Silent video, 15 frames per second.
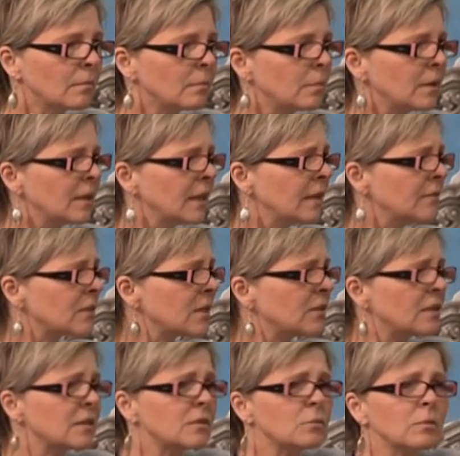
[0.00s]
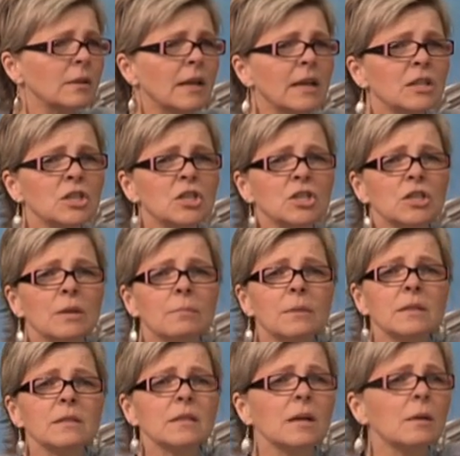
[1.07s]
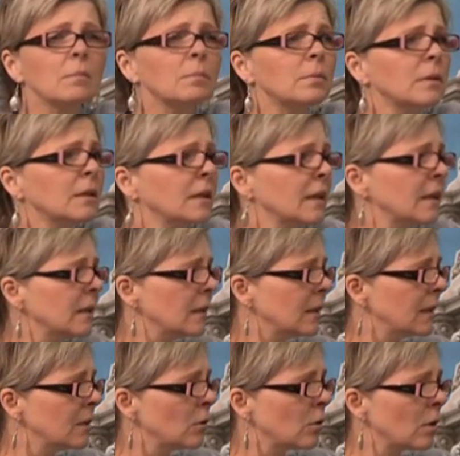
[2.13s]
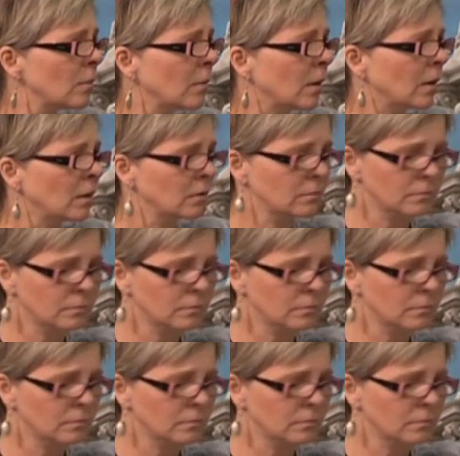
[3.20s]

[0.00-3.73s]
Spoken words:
believes that this relationship is completely normal.